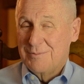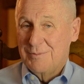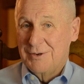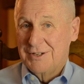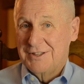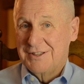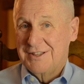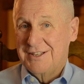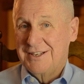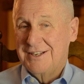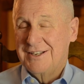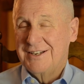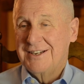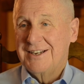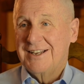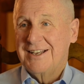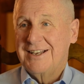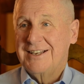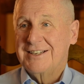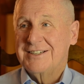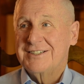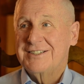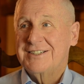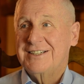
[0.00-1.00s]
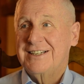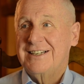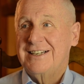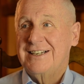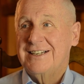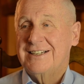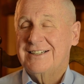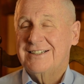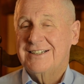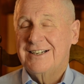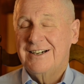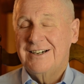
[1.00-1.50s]
But then as
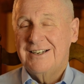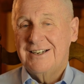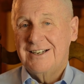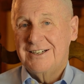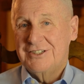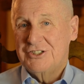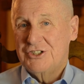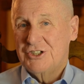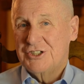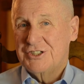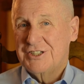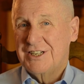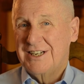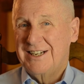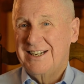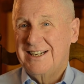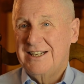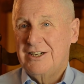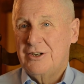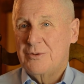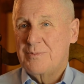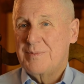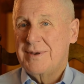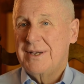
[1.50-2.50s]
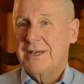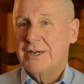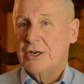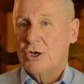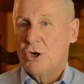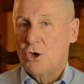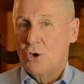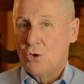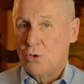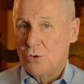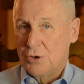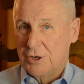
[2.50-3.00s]
they got just a little bit
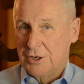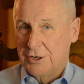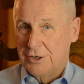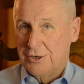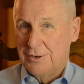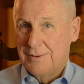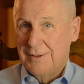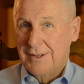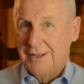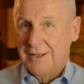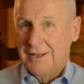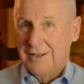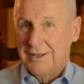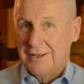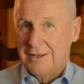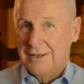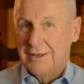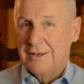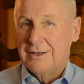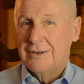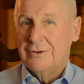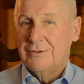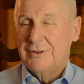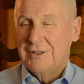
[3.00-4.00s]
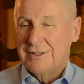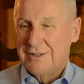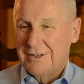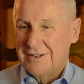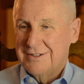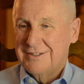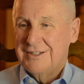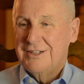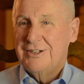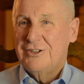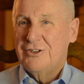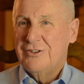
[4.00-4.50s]
older, we
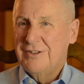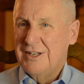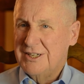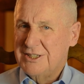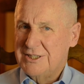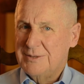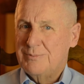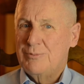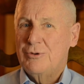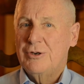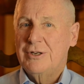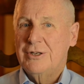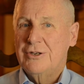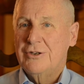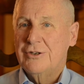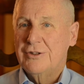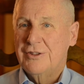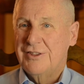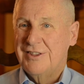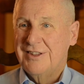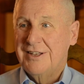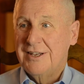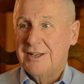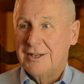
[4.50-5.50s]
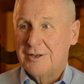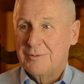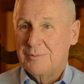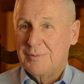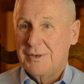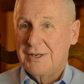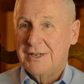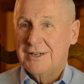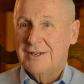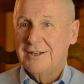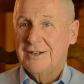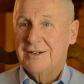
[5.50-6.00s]
thought, that's a pretty good thing,
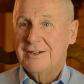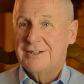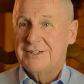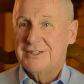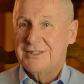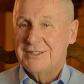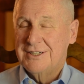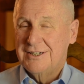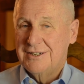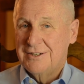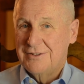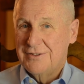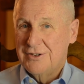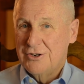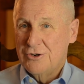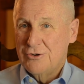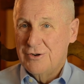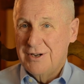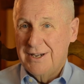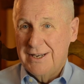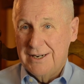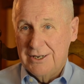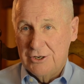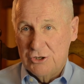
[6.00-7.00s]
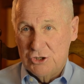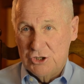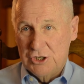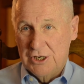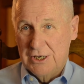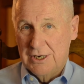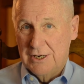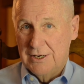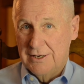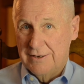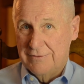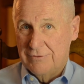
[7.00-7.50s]
because their
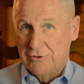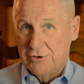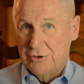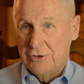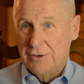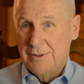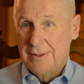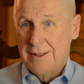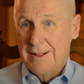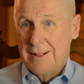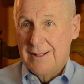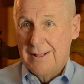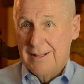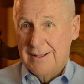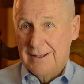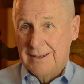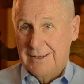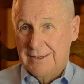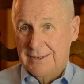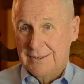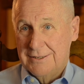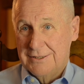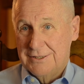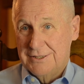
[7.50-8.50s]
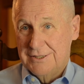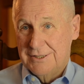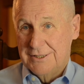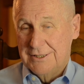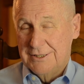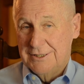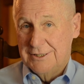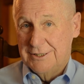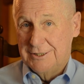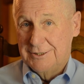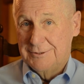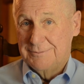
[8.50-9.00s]
energy level is
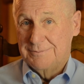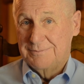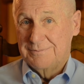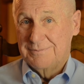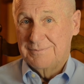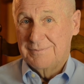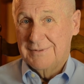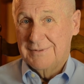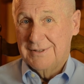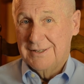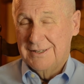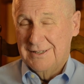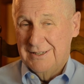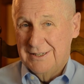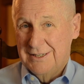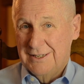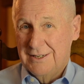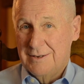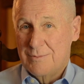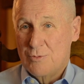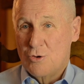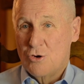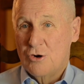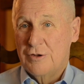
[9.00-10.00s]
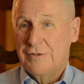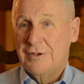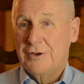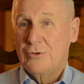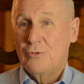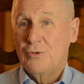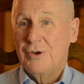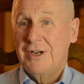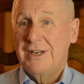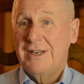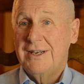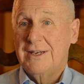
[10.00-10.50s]
a little more
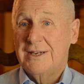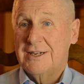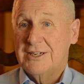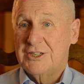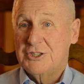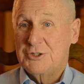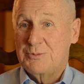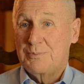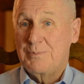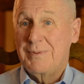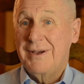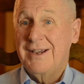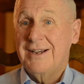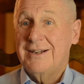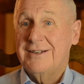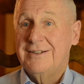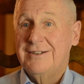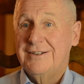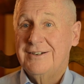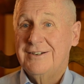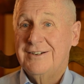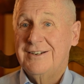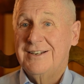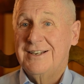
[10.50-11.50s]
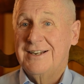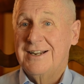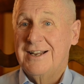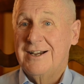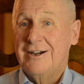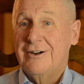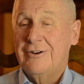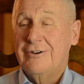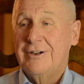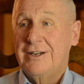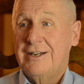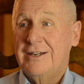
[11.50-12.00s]
than we expected, and
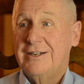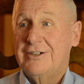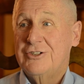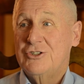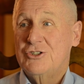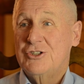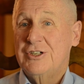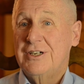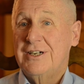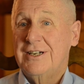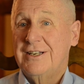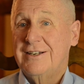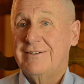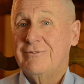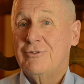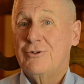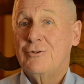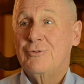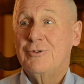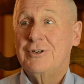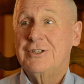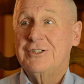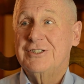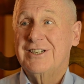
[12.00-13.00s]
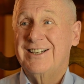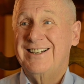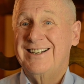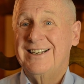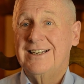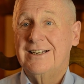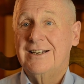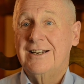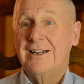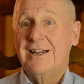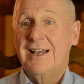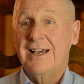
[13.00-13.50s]
our energy level was a
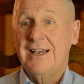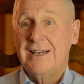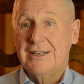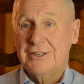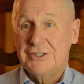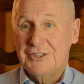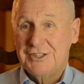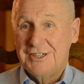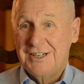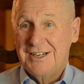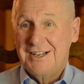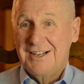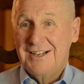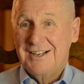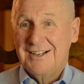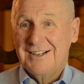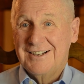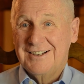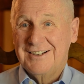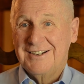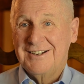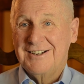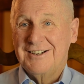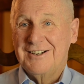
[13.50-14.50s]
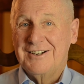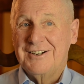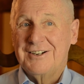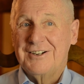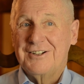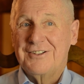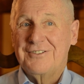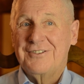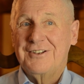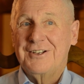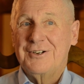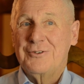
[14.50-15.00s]
little less
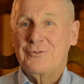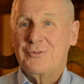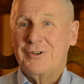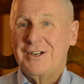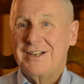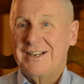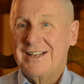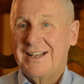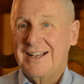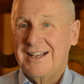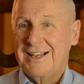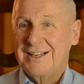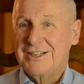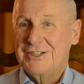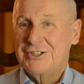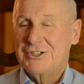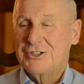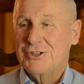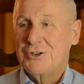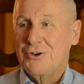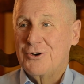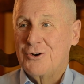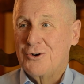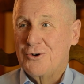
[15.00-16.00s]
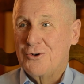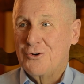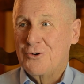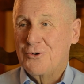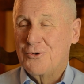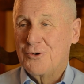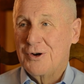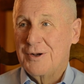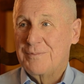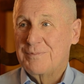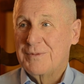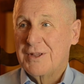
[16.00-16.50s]
than we'd had.
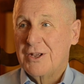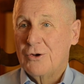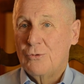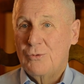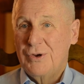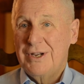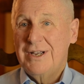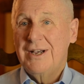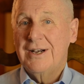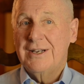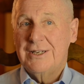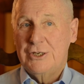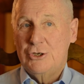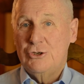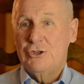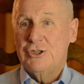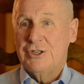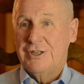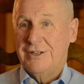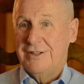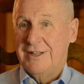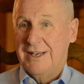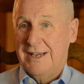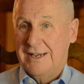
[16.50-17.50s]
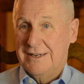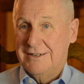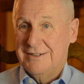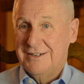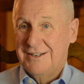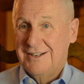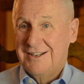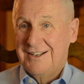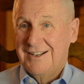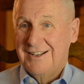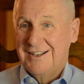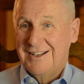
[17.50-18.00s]
So we got used to
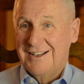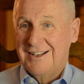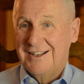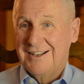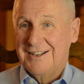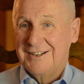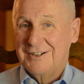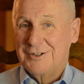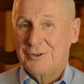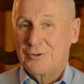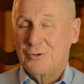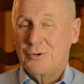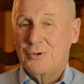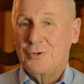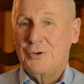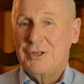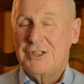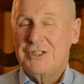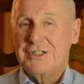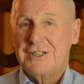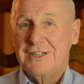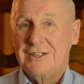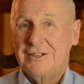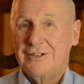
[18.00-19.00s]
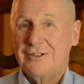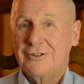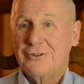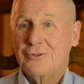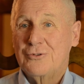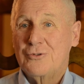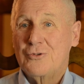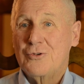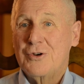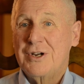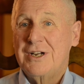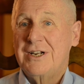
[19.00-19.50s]
that, and we still
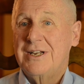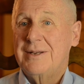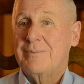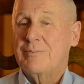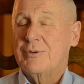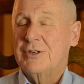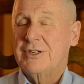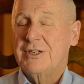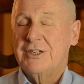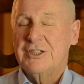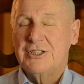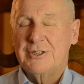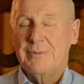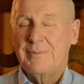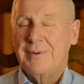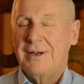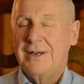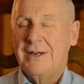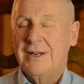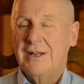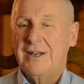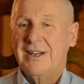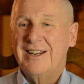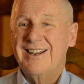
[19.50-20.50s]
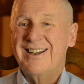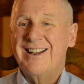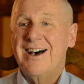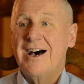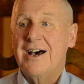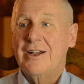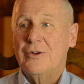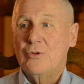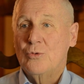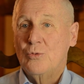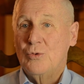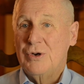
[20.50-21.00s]
really participate a
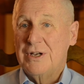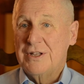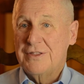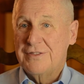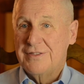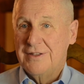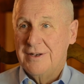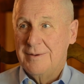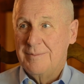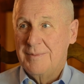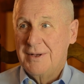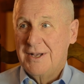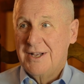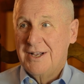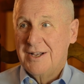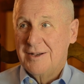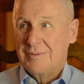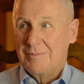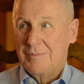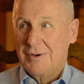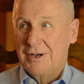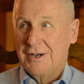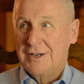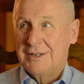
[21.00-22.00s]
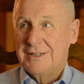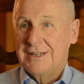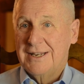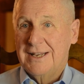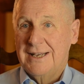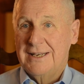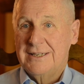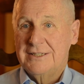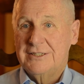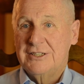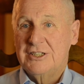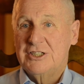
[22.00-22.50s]
lot with them, but
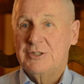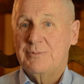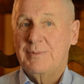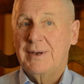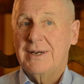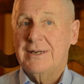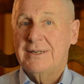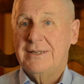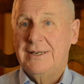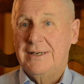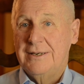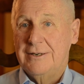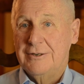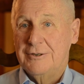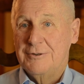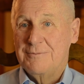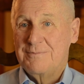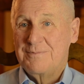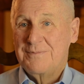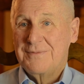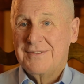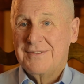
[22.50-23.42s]
as a spectator.